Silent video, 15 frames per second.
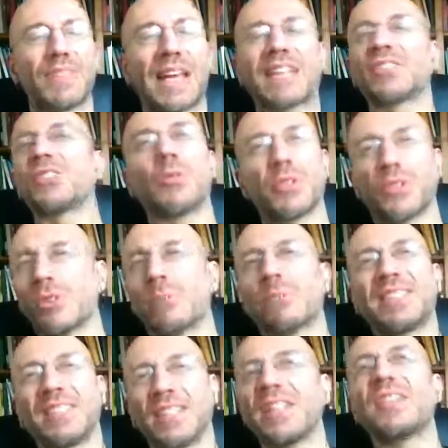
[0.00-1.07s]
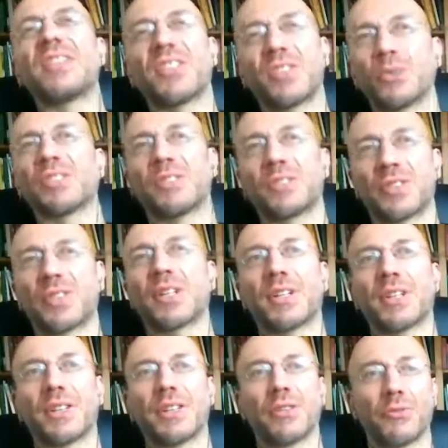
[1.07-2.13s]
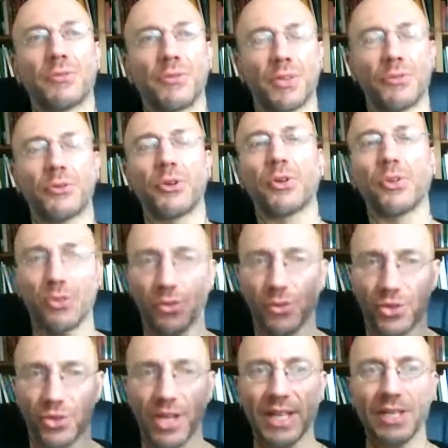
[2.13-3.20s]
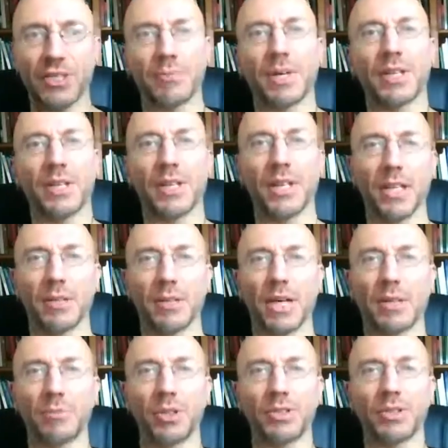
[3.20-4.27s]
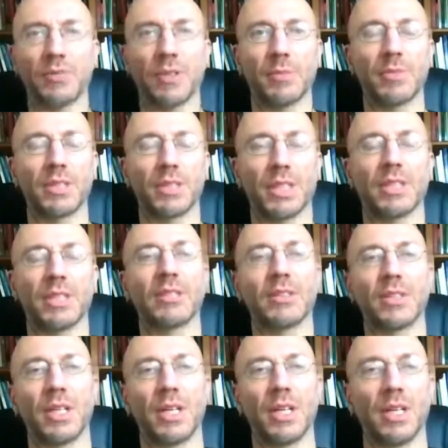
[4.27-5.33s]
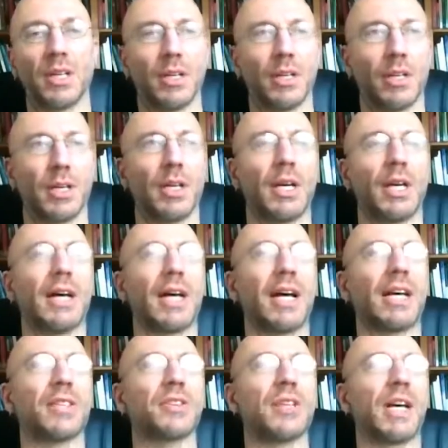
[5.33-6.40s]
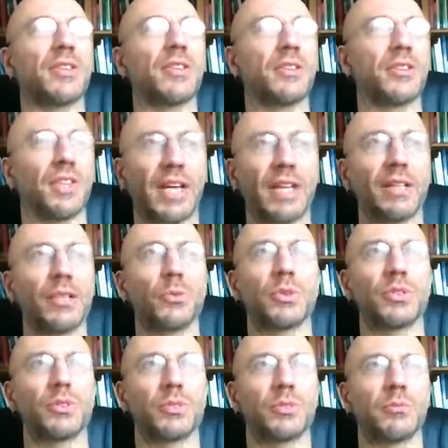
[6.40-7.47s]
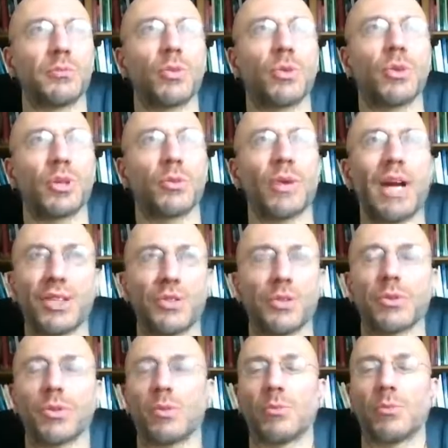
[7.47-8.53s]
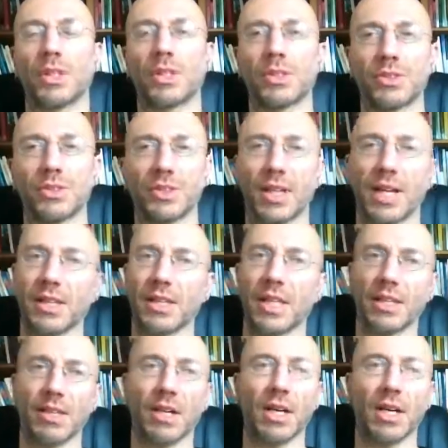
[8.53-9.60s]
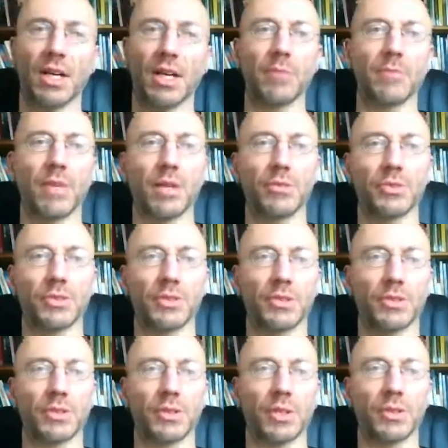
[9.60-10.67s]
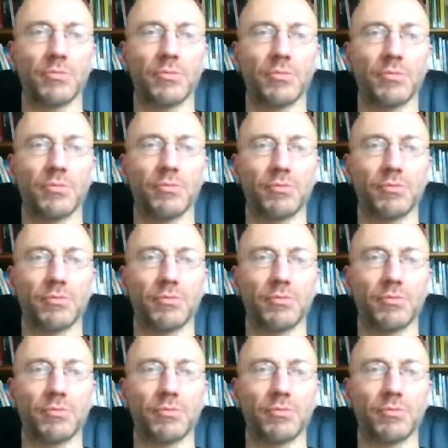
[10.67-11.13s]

So basically this was the first change in my thinking about post-development, and the second was more gradual, because at that time I was I